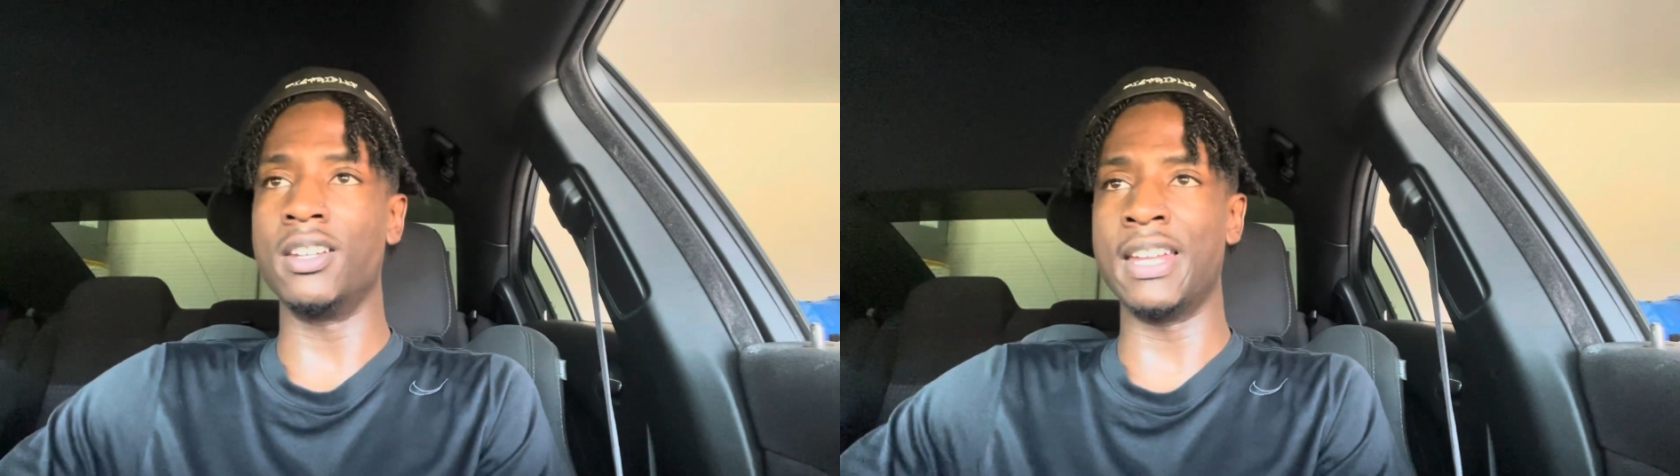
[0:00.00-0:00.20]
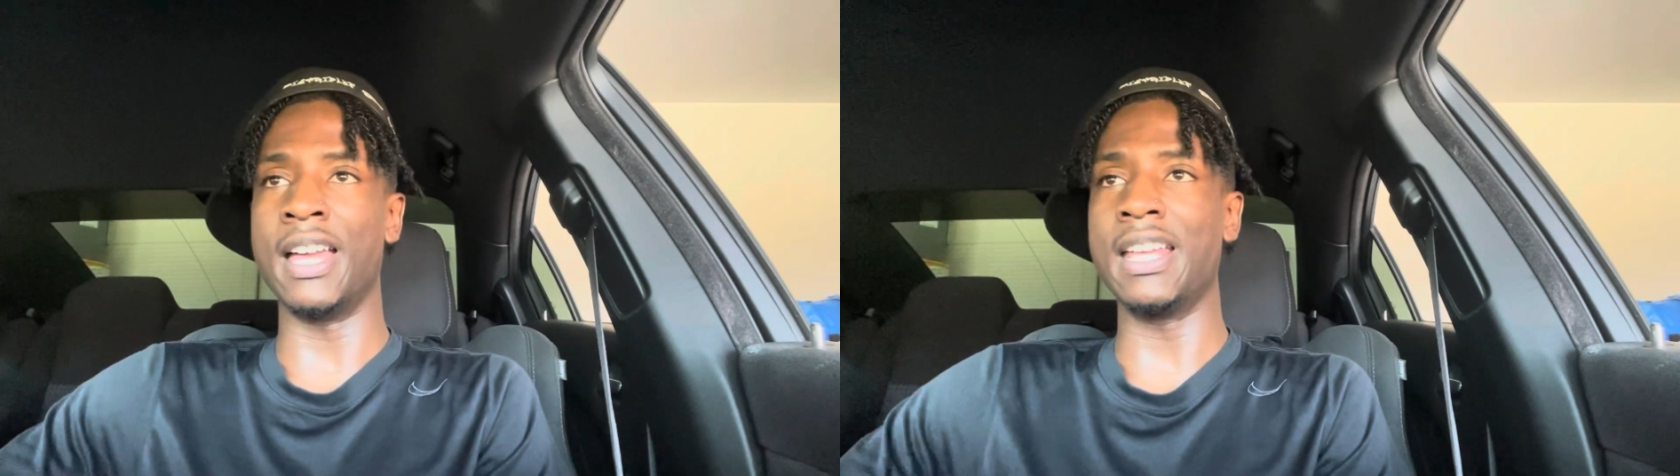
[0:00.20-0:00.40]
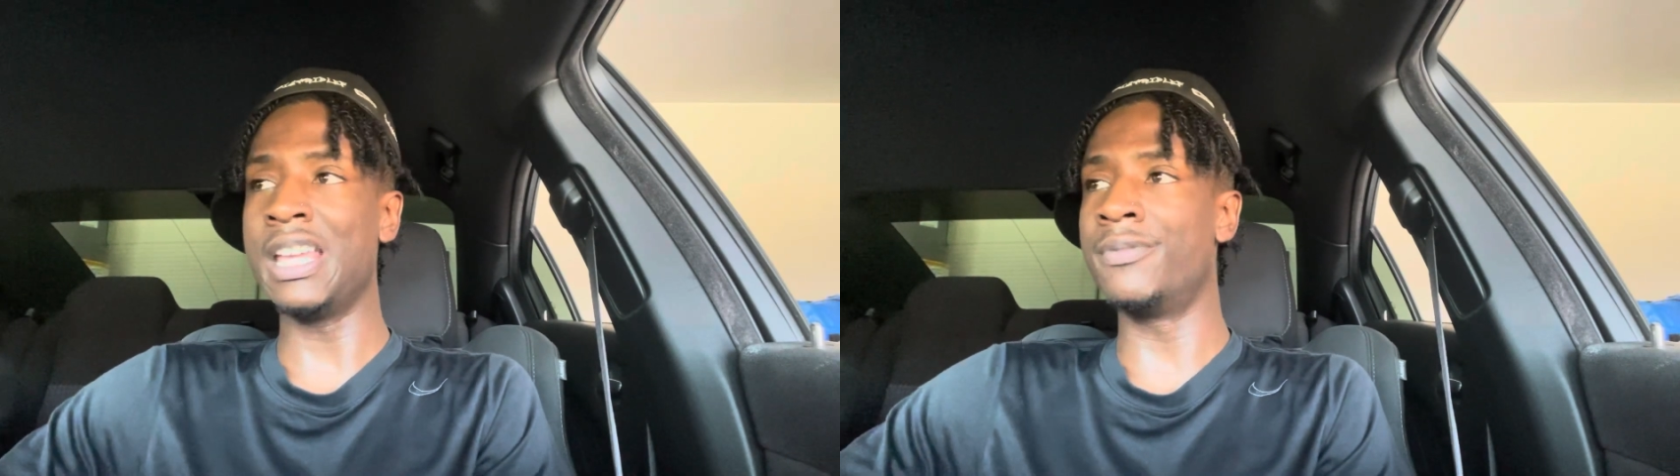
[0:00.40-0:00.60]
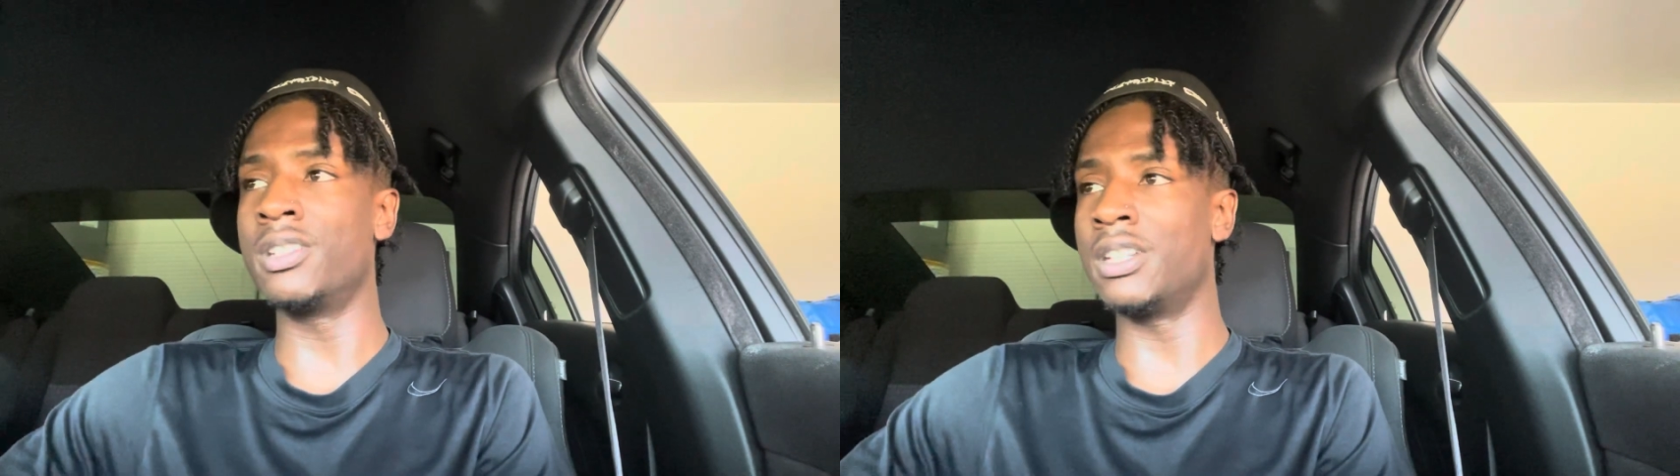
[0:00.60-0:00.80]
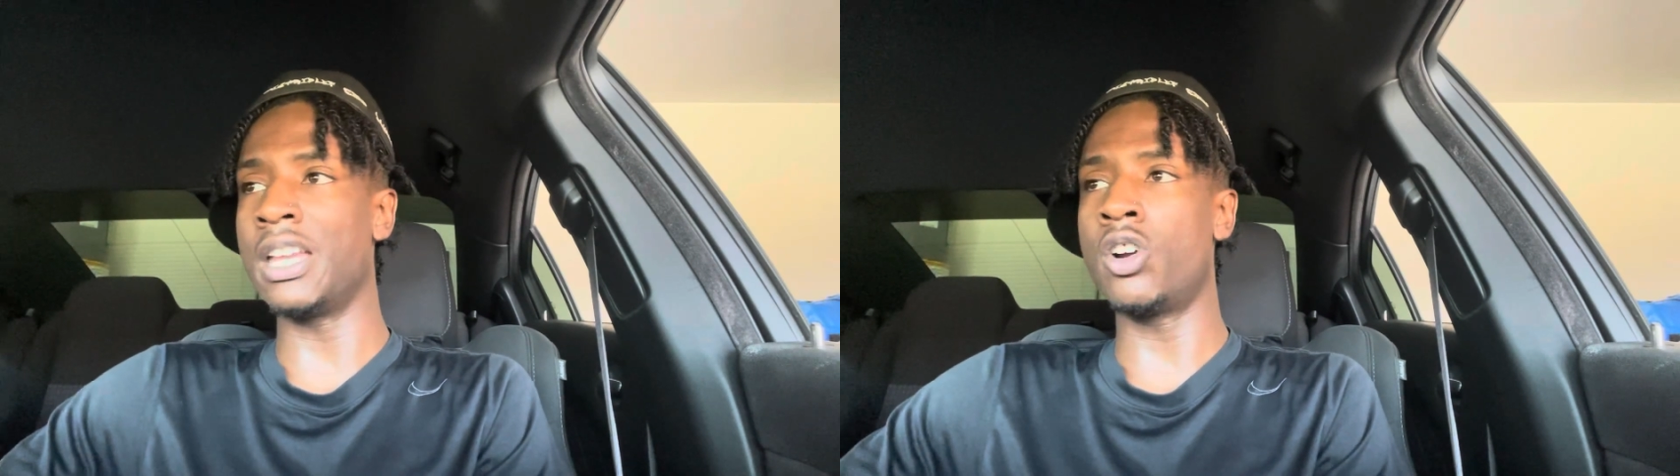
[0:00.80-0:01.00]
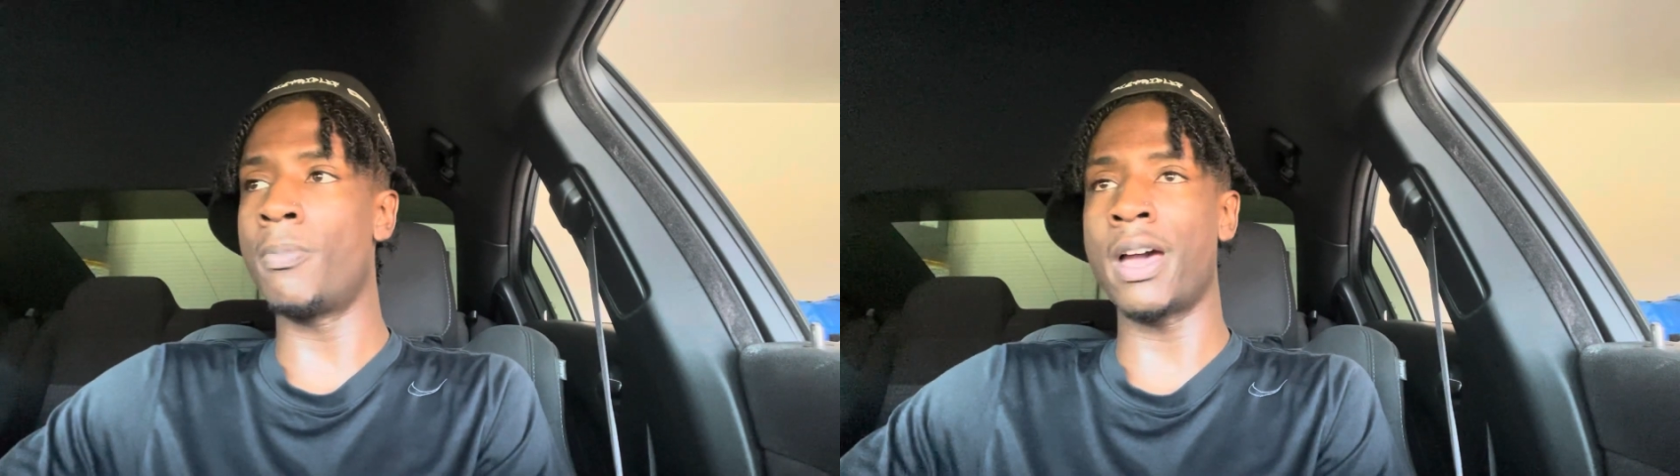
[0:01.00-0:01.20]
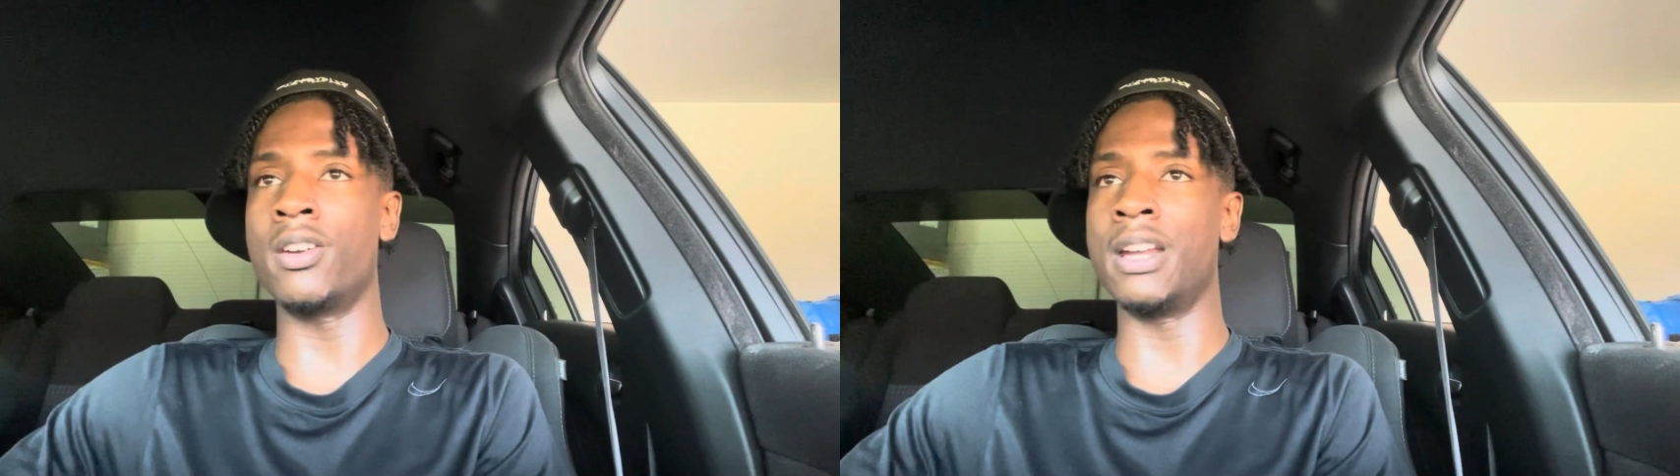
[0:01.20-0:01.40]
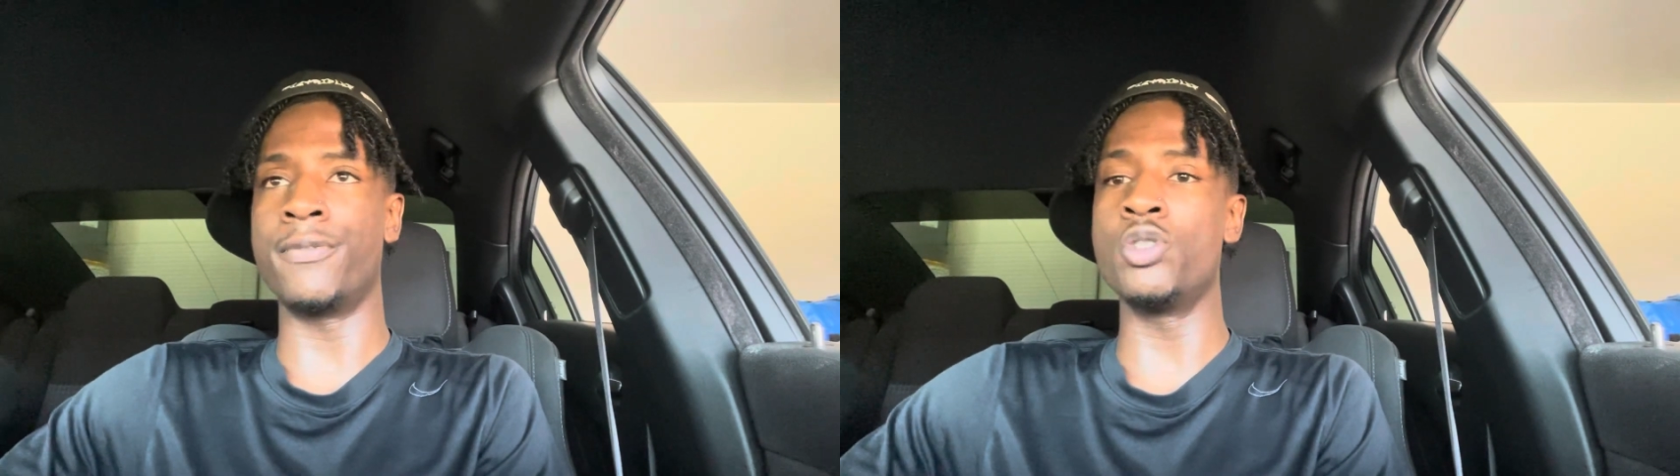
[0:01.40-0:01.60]
that even it don't matter
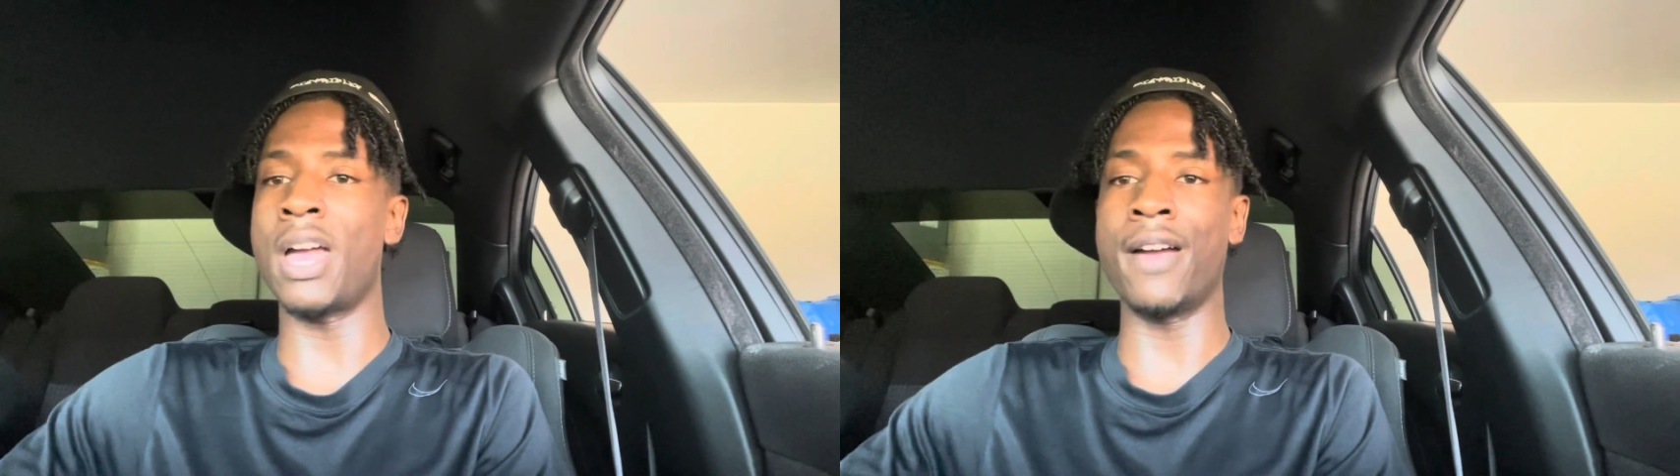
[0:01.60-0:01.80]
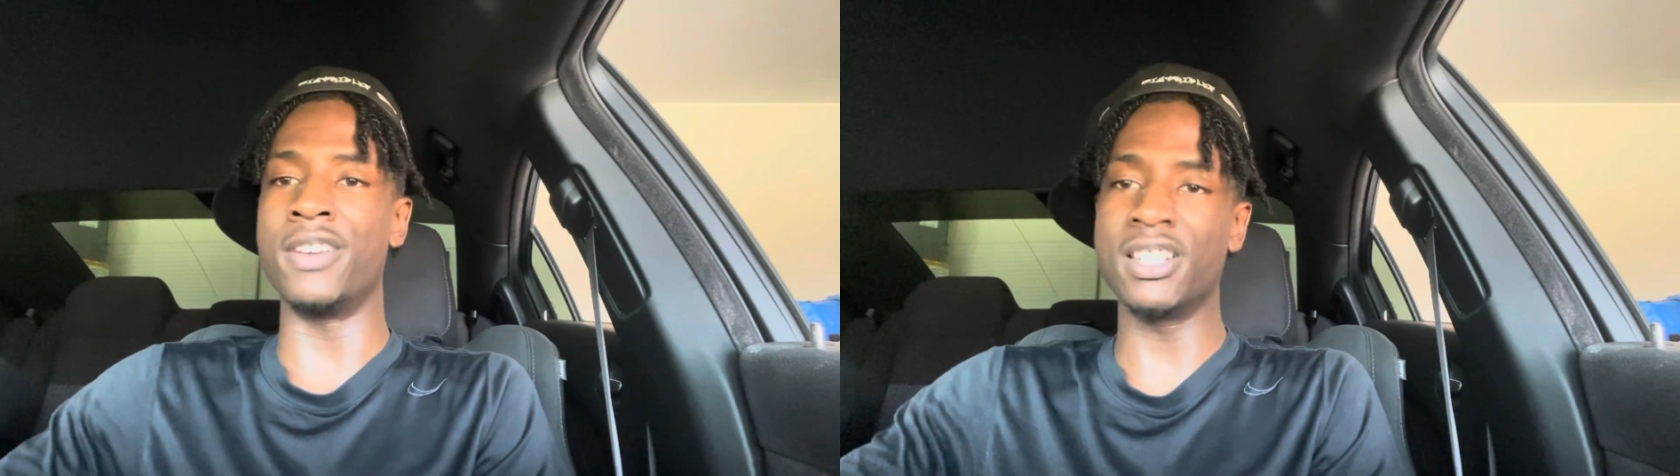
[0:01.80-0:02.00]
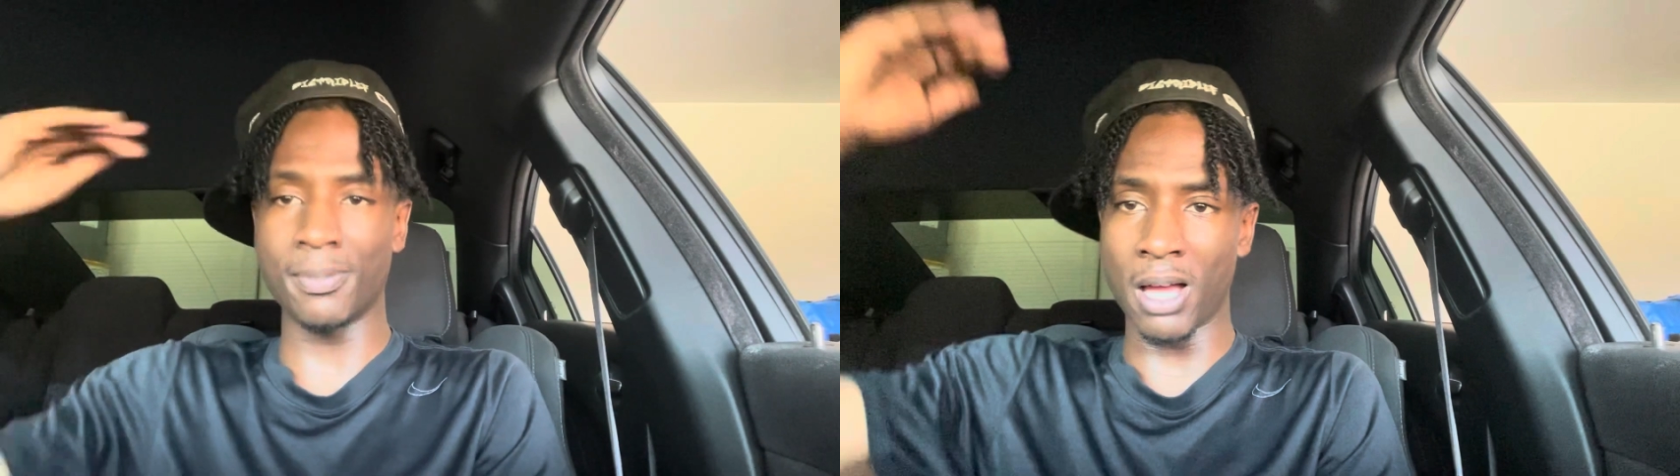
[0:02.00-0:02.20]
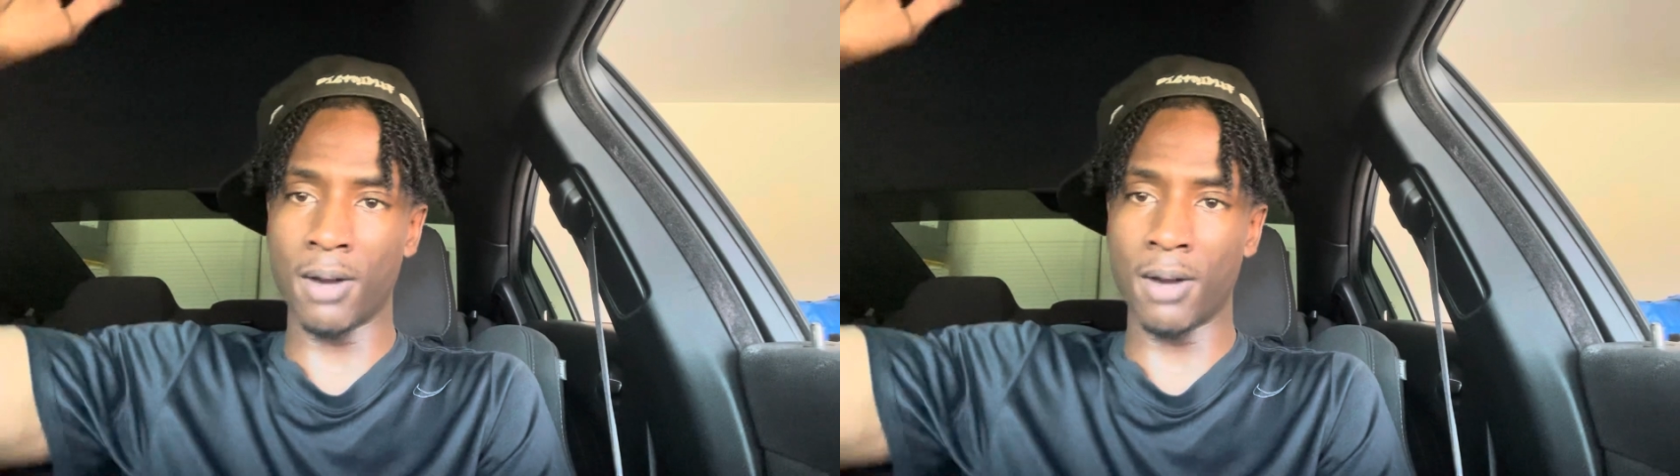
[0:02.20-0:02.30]
if you have this amount